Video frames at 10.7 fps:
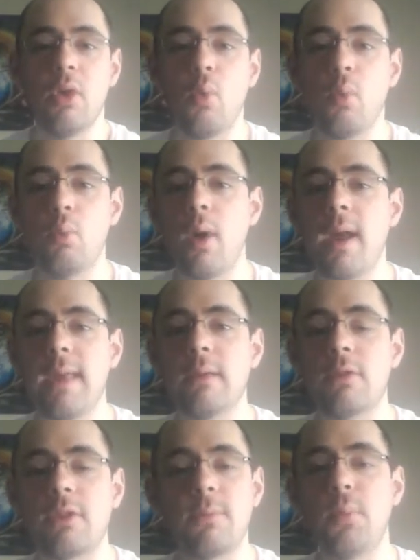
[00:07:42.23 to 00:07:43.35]
The way he
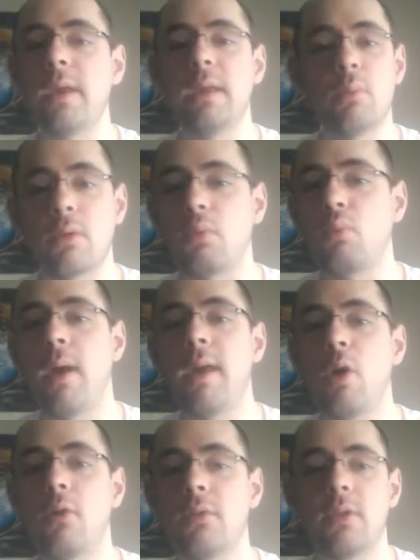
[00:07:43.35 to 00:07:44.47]
was speaking was way
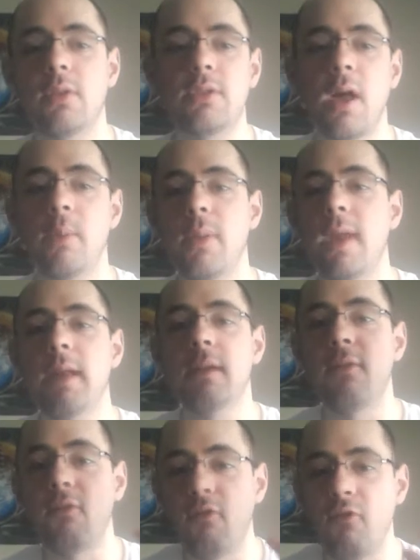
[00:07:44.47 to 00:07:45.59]
over the top, and
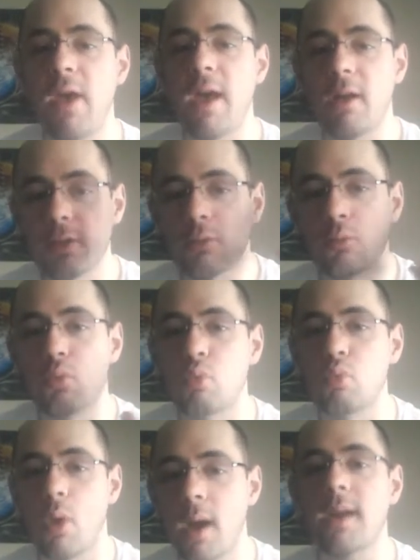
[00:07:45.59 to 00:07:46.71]
it felt
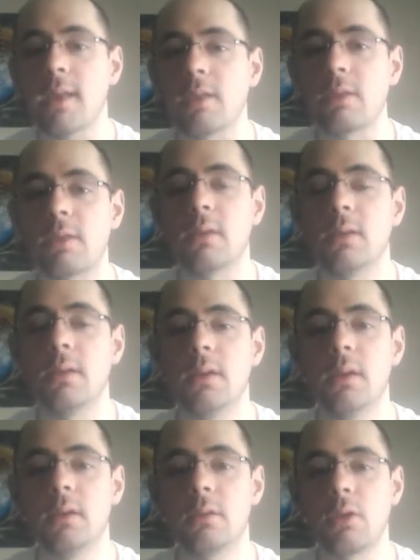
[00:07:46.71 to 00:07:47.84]
right
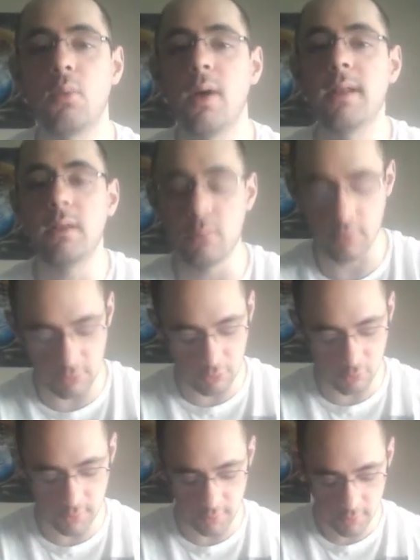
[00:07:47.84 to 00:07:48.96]
to what he was
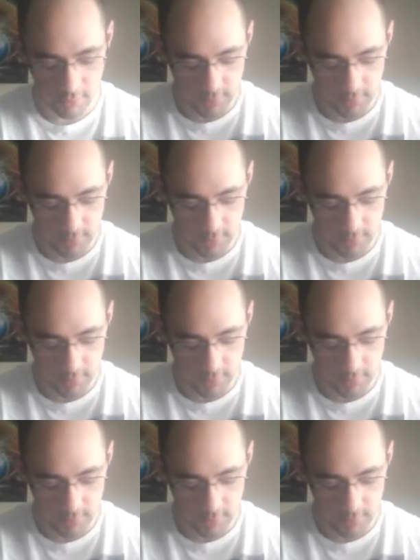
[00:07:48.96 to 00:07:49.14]
doing.